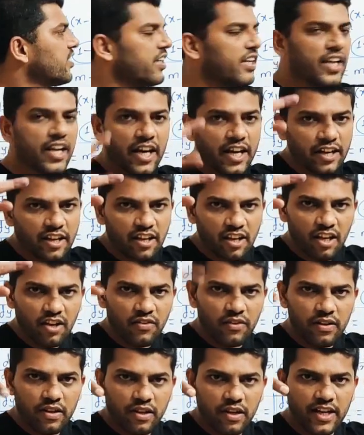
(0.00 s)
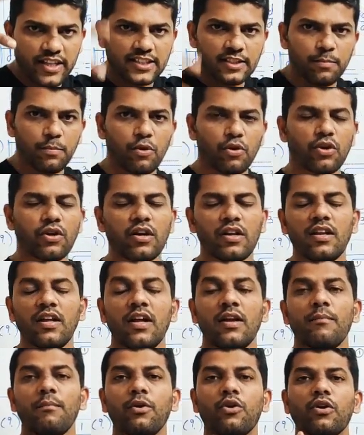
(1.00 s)
a negative
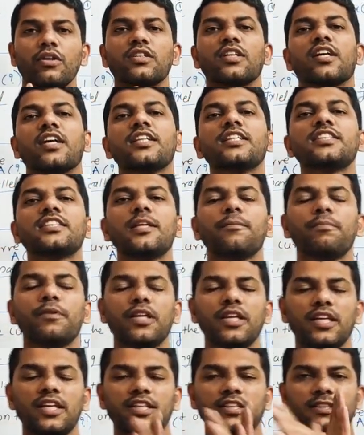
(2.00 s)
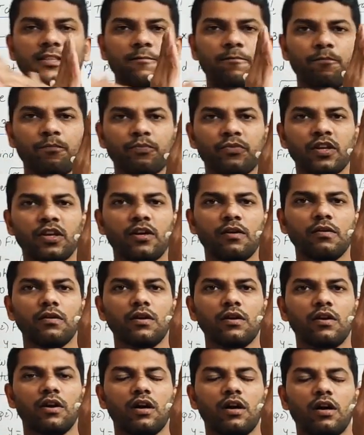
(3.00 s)
reciprocal, because the concept is
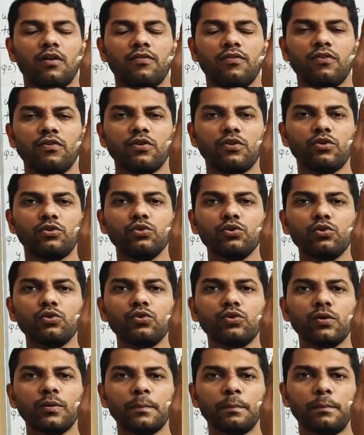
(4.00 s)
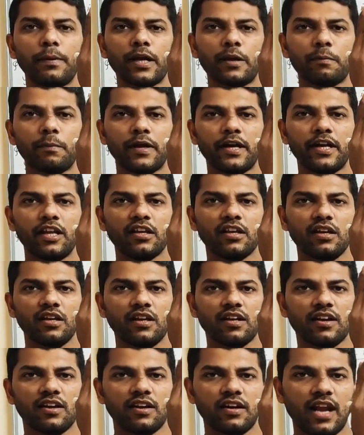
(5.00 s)
of two
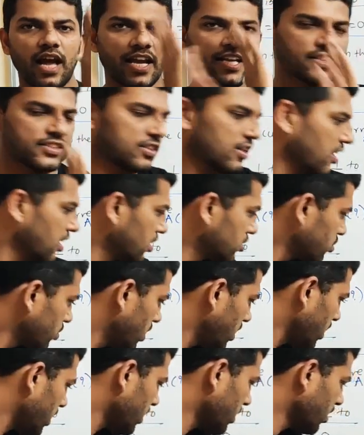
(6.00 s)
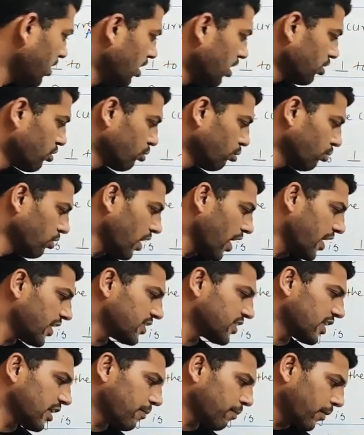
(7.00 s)
perpendicular lines. So here two
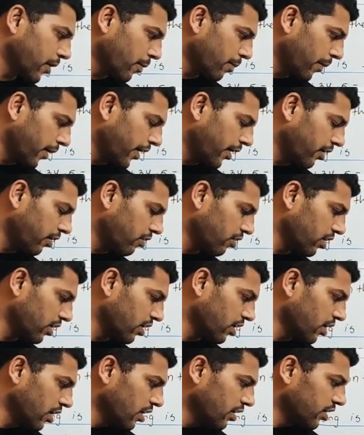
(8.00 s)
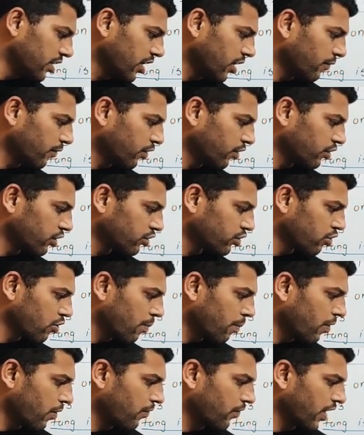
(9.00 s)
lines are perpendicular, therefore the
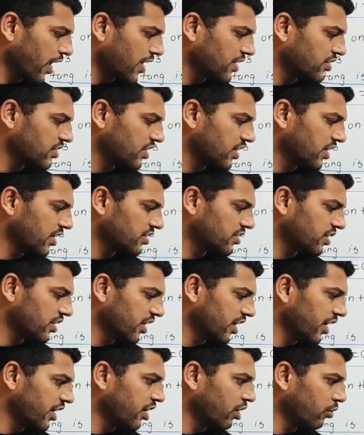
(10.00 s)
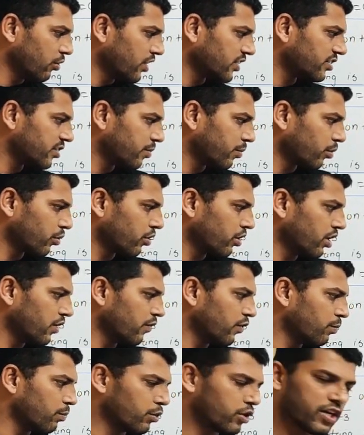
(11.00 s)
slope of tangent is a negative reciprocal.
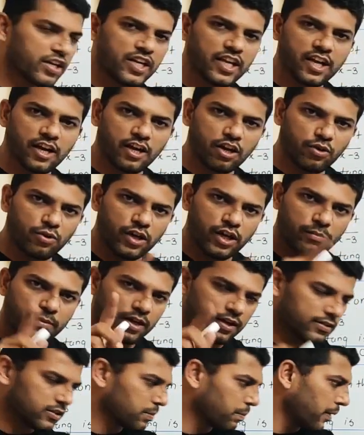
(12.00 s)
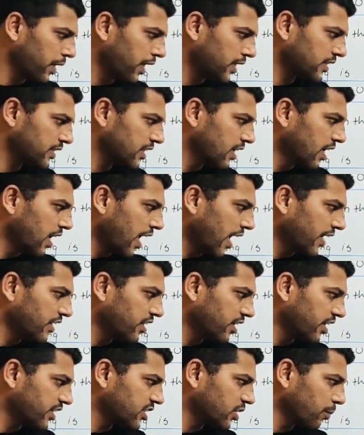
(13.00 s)
If you put a negative, it becomes plus, and
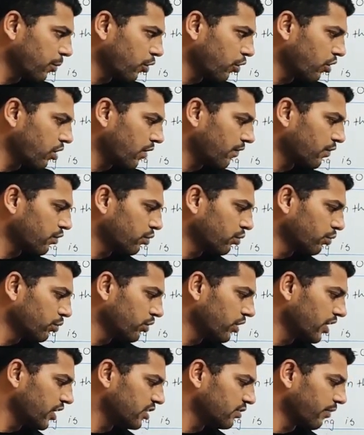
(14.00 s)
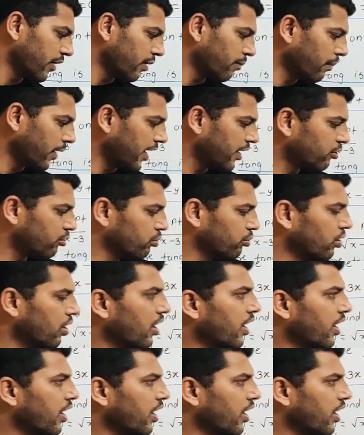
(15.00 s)
the reciprocal of 2 is 1 by 2.